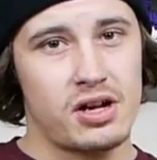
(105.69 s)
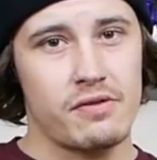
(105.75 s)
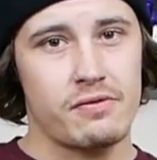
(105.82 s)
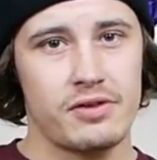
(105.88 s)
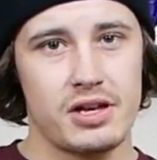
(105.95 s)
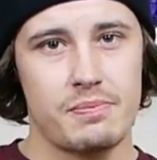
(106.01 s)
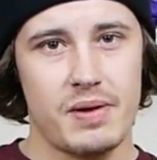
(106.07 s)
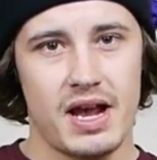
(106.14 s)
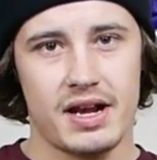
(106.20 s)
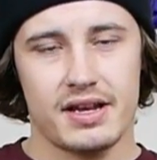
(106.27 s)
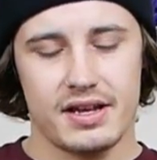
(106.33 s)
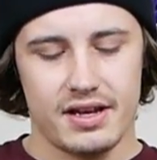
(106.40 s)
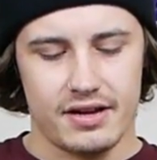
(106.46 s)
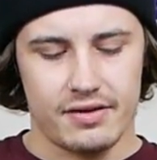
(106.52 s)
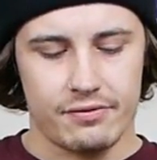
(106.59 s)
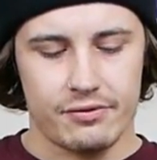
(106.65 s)
I really
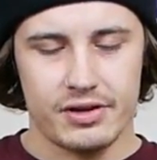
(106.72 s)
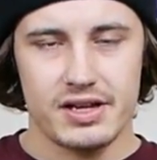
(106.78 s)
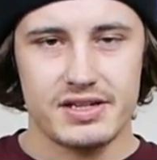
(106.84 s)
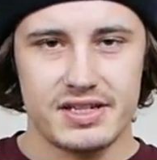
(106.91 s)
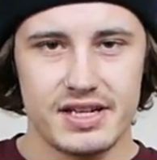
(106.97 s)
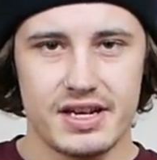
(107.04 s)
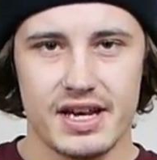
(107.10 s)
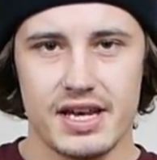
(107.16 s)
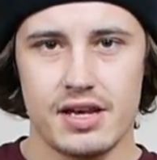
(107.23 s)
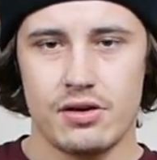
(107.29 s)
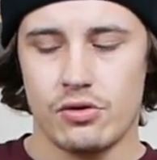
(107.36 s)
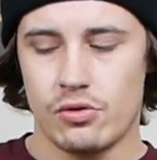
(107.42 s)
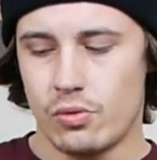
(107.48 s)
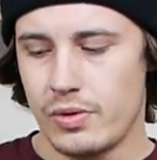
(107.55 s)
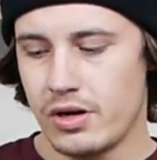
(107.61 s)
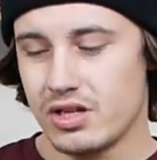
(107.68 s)
back and really dig
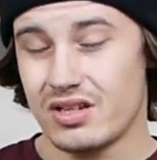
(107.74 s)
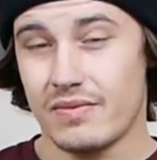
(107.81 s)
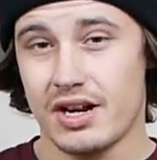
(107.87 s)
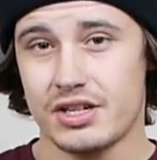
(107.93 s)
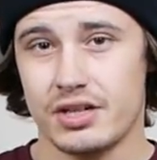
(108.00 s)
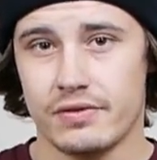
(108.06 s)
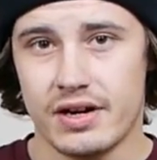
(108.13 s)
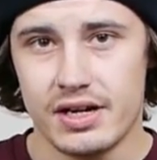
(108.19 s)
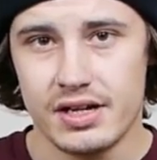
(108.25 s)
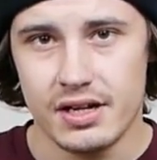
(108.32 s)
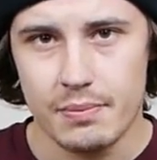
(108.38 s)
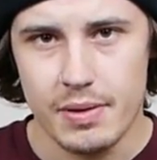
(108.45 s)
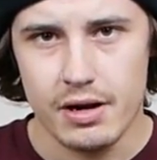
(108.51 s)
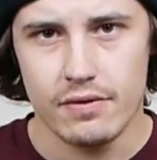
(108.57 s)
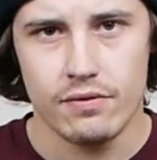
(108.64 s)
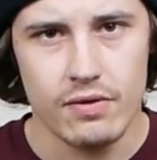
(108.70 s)
Eagle wheels. I'm actually running a
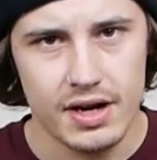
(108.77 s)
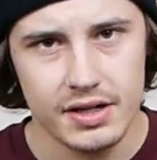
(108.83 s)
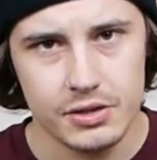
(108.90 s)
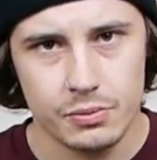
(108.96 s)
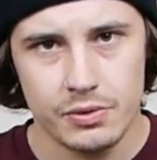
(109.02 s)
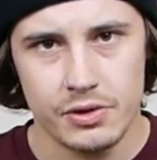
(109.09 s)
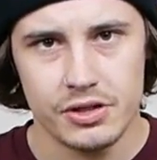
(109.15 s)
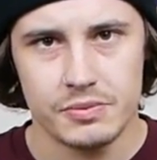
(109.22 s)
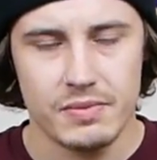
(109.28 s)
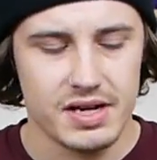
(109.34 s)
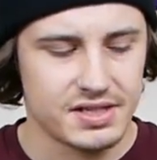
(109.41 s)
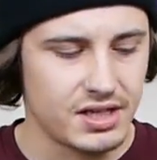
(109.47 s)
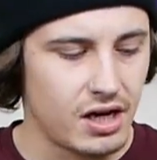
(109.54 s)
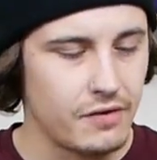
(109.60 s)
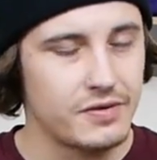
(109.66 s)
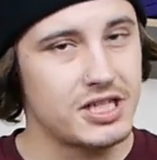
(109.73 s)
pair of Radix wheels
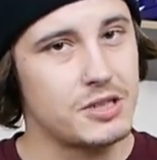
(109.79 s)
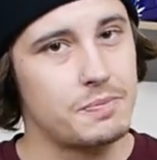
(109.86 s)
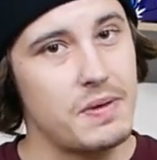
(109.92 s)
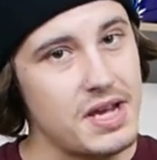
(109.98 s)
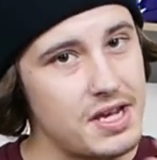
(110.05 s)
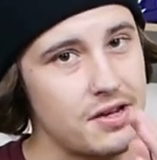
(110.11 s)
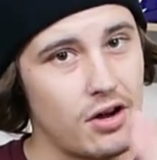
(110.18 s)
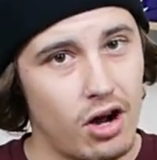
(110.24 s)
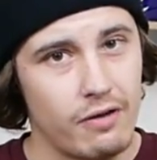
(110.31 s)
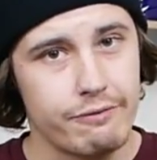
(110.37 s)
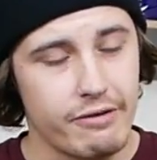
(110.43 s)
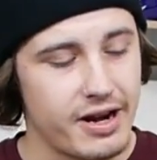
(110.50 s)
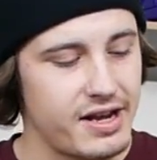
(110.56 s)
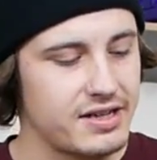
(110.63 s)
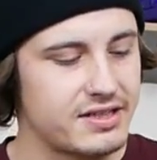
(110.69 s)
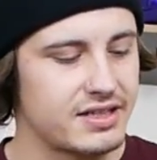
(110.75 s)
myself. Speaking of
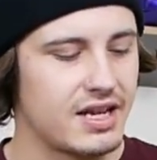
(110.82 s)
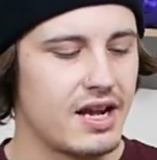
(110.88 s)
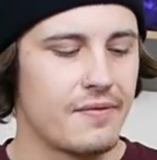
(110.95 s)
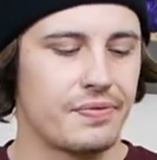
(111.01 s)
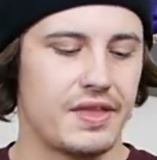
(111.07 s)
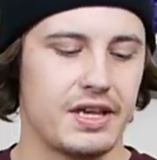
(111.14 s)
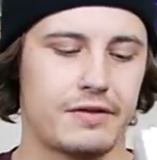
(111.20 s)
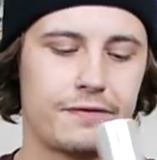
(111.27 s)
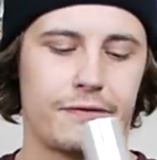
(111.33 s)
Radix, these